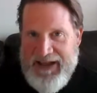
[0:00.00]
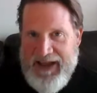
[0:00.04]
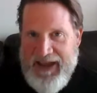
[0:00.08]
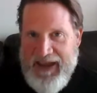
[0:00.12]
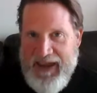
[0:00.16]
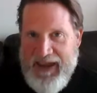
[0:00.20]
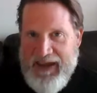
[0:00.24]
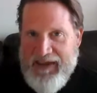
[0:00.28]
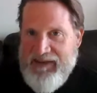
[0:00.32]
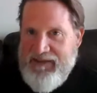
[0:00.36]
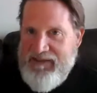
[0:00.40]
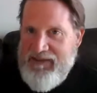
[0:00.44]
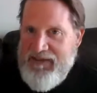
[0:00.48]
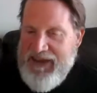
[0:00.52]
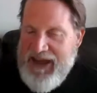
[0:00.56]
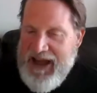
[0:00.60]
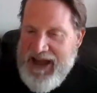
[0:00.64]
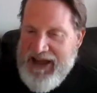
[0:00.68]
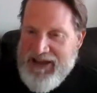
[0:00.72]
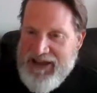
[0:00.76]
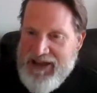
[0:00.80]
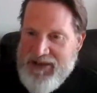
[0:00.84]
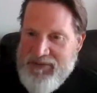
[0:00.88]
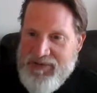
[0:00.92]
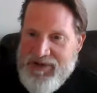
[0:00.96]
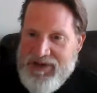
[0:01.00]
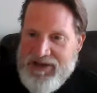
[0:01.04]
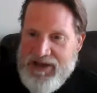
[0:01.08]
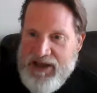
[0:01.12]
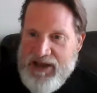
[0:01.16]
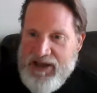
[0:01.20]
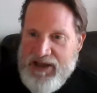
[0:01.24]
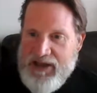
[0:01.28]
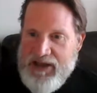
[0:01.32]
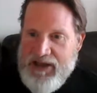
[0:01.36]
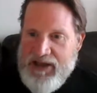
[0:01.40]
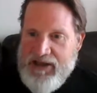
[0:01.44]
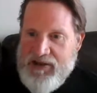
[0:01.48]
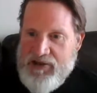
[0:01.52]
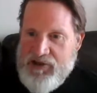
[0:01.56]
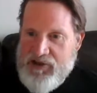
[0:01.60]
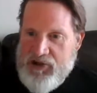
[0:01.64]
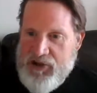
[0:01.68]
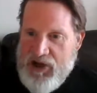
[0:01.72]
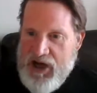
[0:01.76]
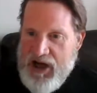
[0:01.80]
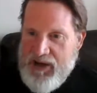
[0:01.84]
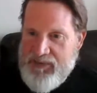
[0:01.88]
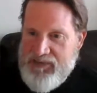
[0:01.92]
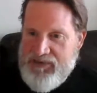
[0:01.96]
And that can be done in the
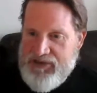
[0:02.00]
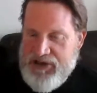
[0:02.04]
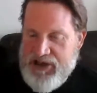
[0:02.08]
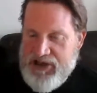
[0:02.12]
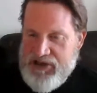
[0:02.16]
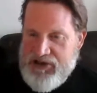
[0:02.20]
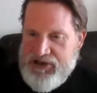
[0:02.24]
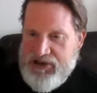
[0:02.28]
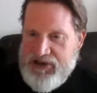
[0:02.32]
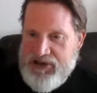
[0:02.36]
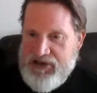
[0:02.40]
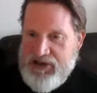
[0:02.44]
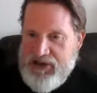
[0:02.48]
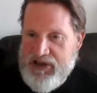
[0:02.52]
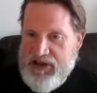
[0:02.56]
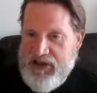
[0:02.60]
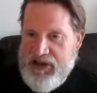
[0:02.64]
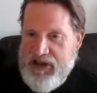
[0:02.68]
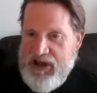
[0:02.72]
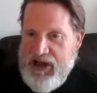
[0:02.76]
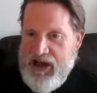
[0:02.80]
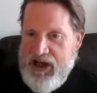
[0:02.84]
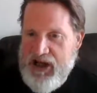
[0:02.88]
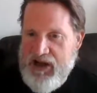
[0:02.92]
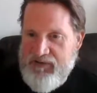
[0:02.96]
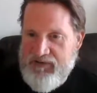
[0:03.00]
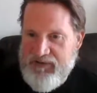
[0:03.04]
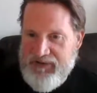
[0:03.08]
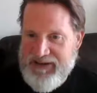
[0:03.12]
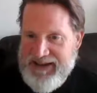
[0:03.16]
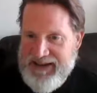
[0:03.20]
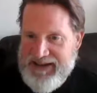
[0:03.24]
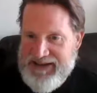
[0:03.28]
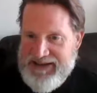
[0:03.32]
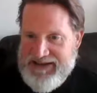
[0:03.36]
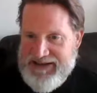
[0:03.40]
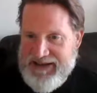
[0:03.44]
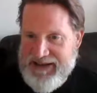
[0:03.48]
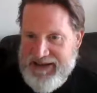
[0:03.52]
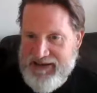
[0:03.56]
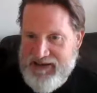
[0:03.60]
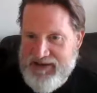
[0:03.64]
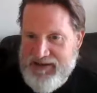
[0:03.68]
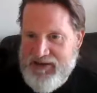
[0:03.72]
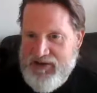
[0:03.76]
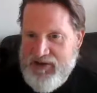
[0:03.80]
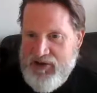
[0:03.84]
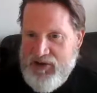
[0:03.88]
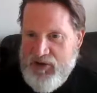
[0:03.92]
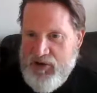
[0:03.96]
job section of
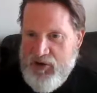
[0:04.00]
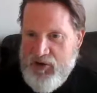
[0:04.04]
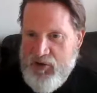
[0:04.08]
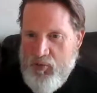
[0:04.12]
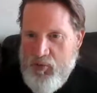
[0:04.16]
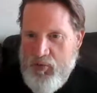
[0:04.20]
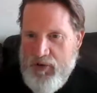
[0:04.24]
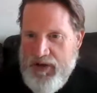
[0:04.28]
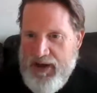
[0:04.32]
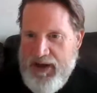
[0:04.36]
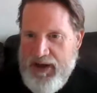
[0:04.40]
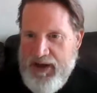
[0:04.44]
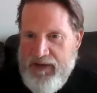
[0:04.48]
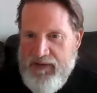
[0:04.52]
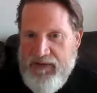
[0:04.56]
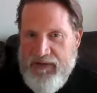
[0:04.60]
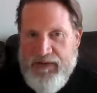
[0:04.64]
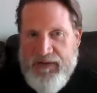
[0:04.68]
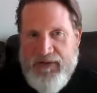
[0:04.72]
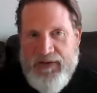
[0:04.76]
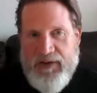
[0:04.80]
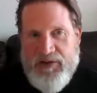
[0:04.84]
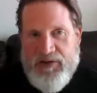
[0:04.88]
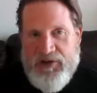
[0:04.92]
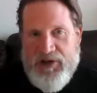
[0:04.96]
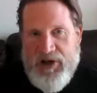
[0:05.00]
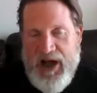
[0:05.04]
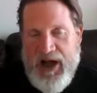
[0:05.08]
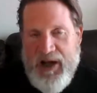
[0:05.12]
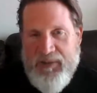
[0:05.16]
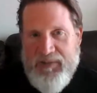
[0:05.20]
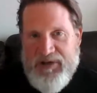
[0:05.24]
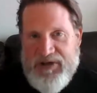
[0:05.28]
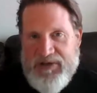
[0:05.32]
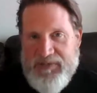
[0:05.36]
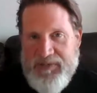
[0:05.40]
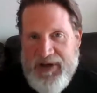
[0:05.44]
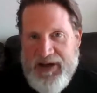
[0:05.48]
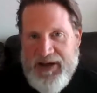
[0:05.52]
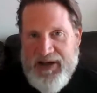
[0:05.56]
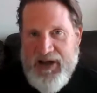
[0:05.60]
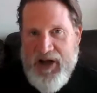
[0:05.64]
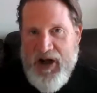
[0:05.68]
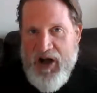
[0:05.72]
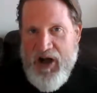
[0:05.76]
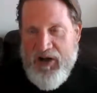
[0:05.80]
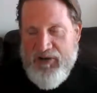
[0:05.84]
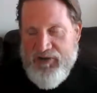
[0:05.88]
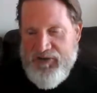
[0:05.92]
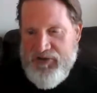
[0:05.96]
LinkedIn when the job is
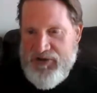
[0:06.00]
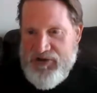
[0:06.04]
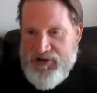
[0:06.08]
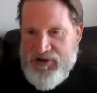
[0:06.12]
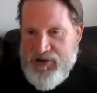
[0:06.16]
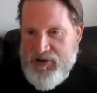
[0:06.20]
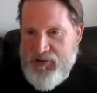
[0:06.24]
being offered.